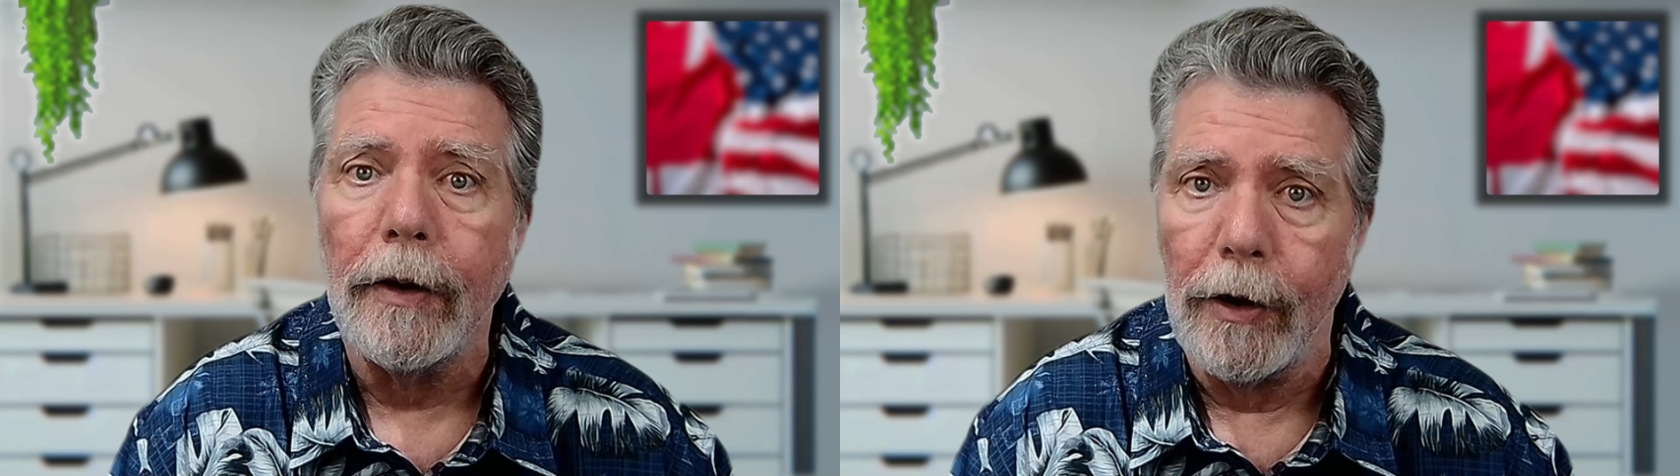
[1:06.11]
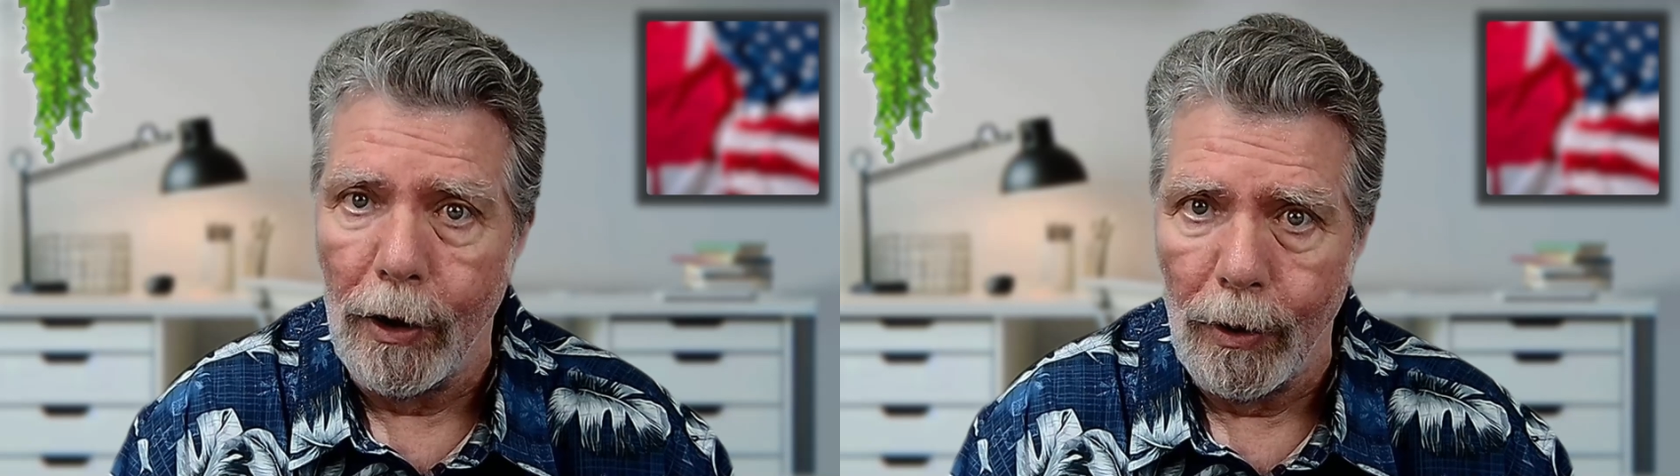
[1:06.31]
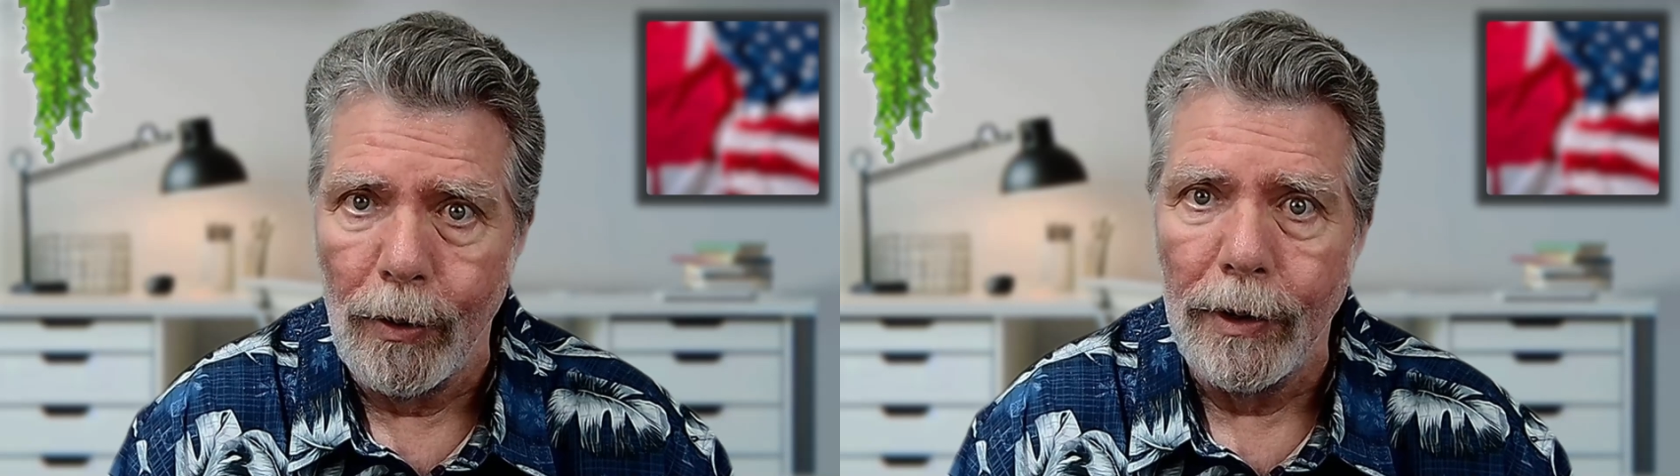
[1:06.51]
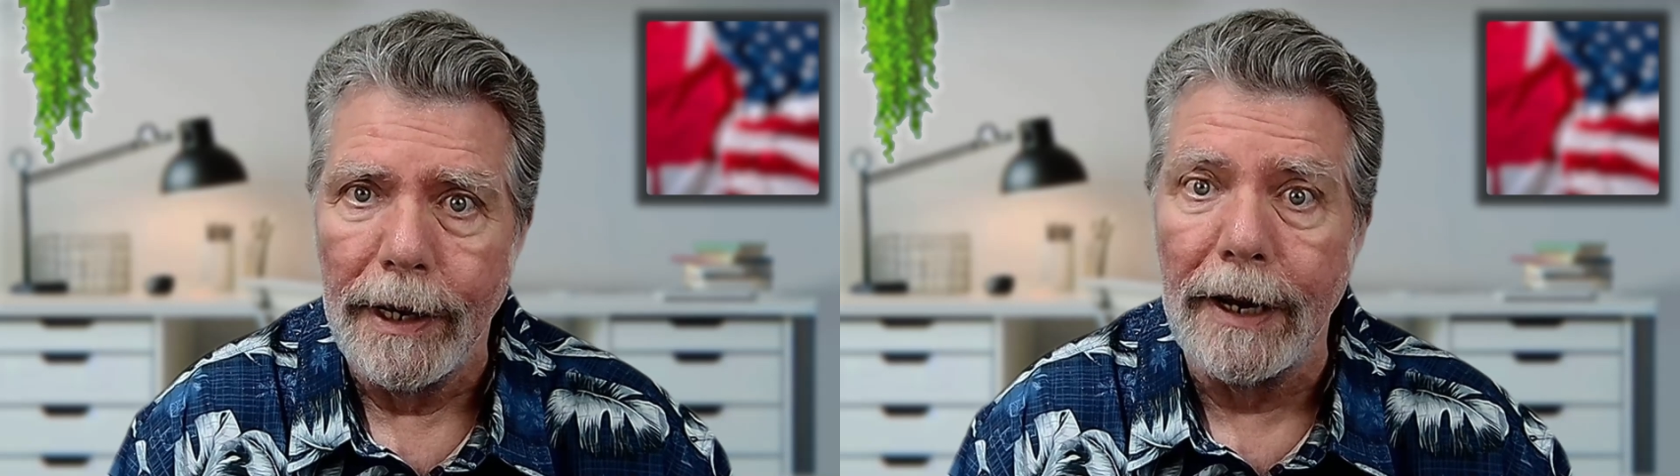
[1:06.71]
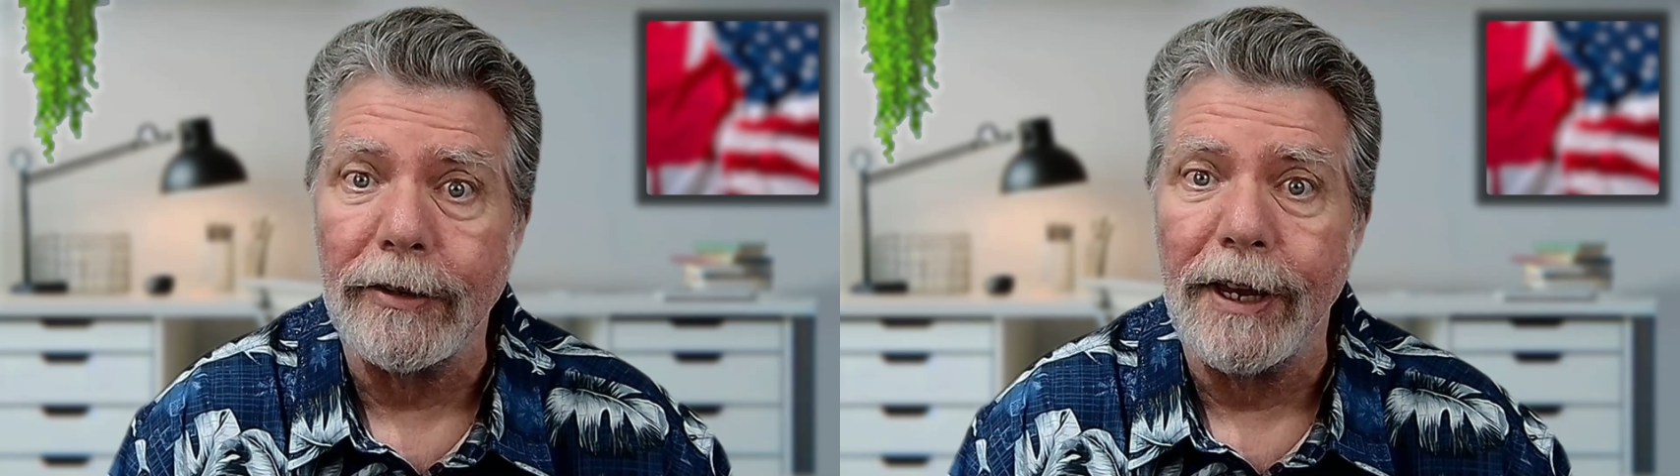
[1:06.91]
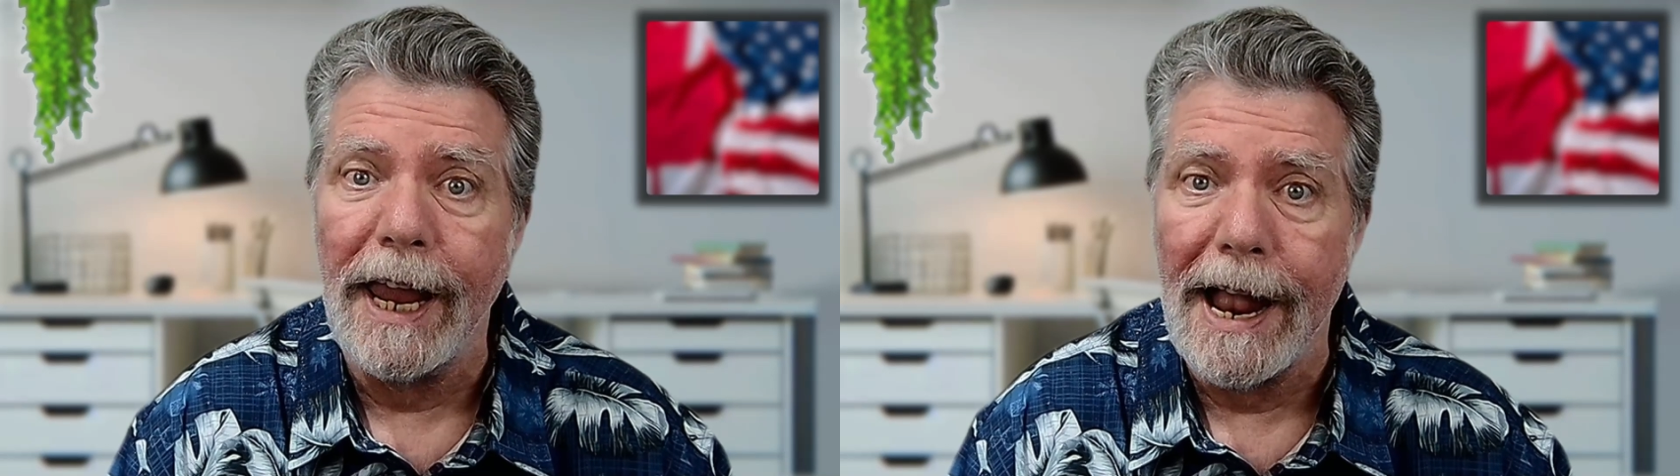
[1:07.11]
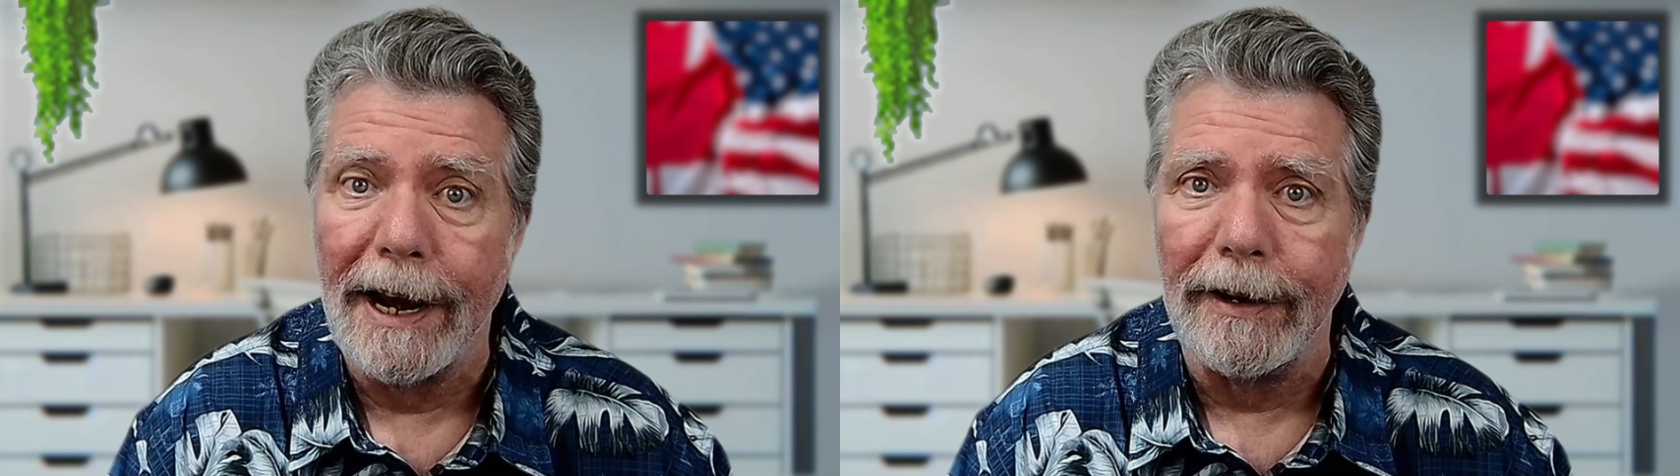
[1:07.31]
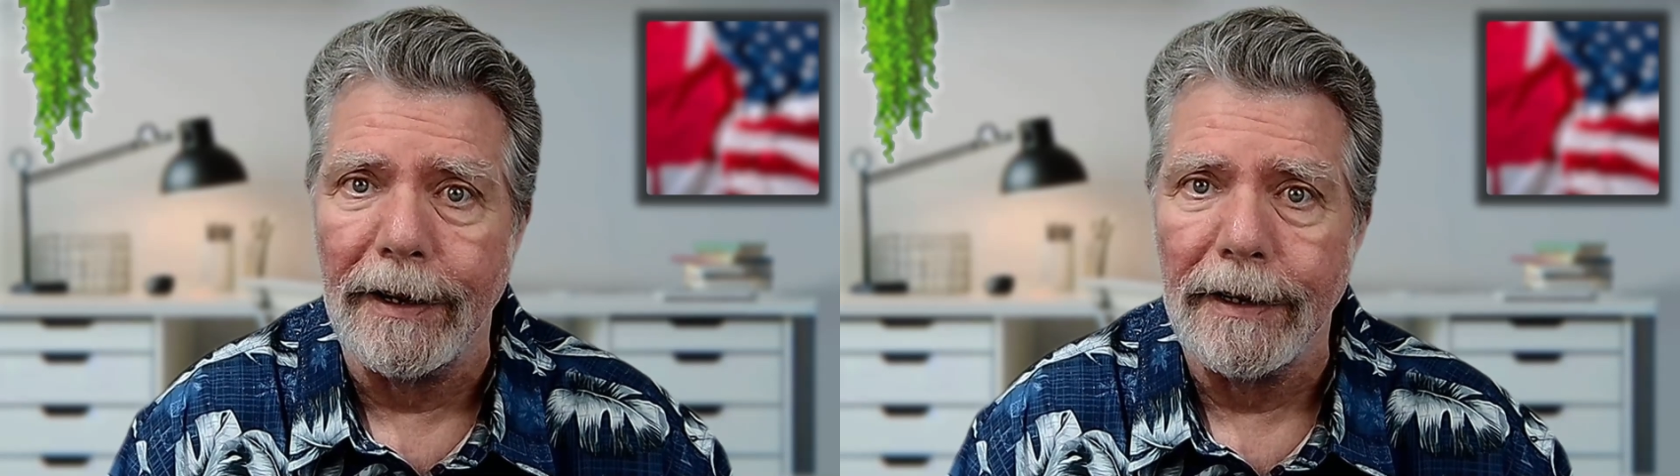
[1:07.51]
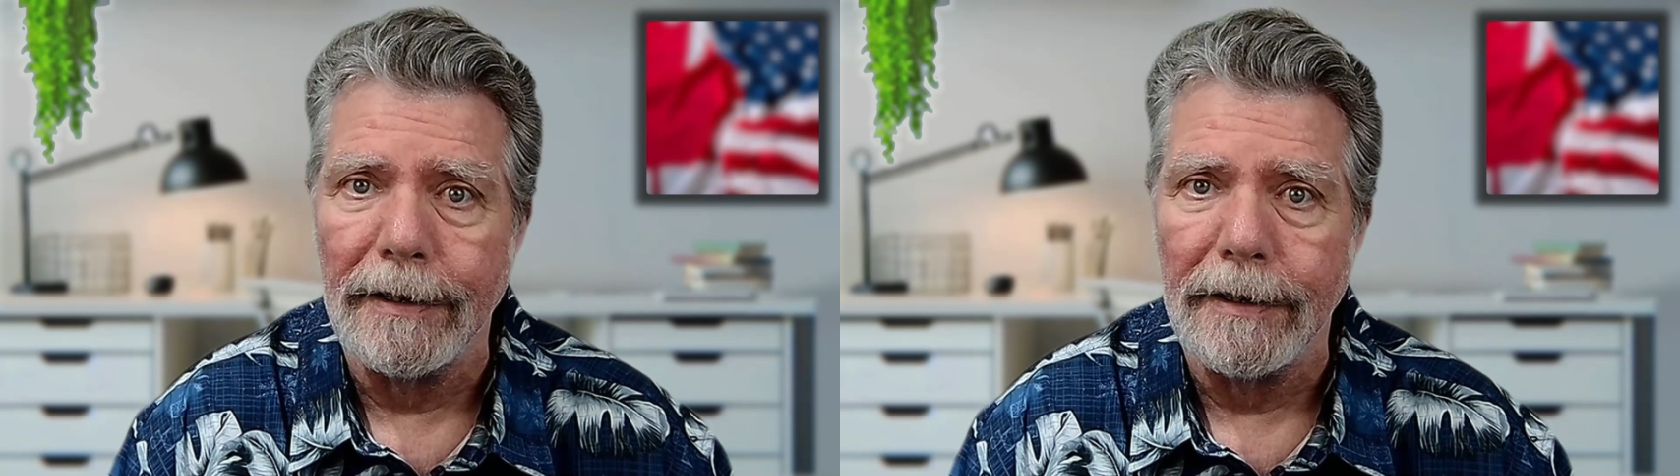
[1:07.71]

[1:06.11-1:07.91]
No, it's Canada.